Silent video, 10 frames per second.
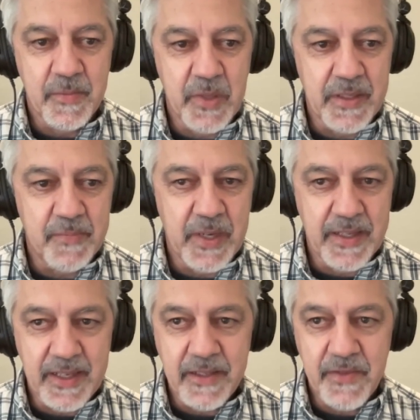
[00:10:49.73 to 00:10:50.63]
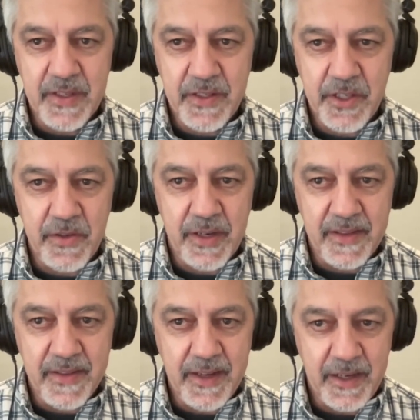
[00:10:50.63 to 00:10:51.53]
But by the end of this year, I
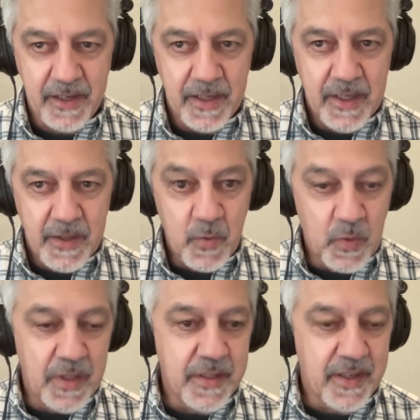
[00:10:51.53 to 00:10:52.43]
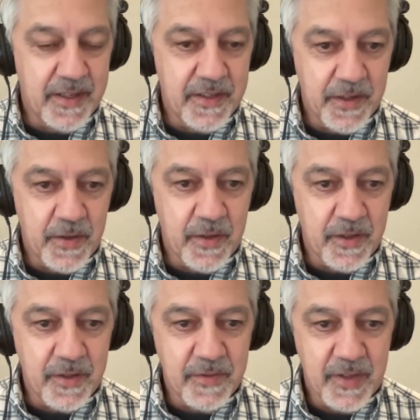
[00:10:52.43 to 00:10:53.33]
think
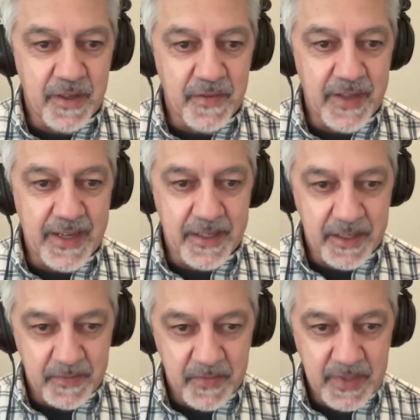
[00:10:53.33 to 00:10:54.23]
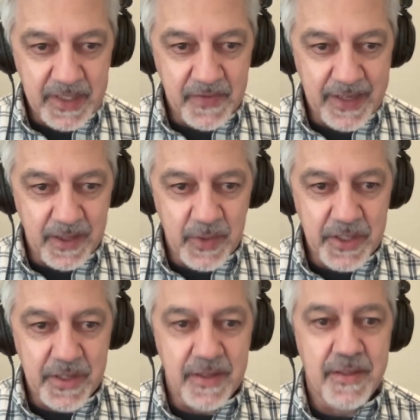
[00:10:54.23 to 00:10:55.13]
1.0 of that
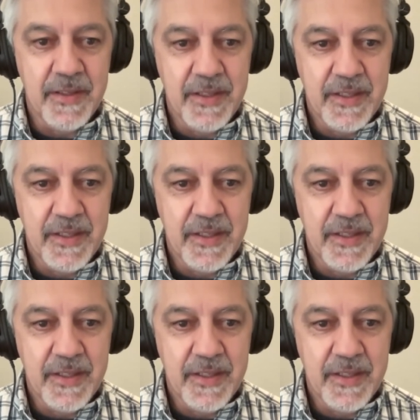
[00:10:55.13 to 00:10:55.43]
evaluation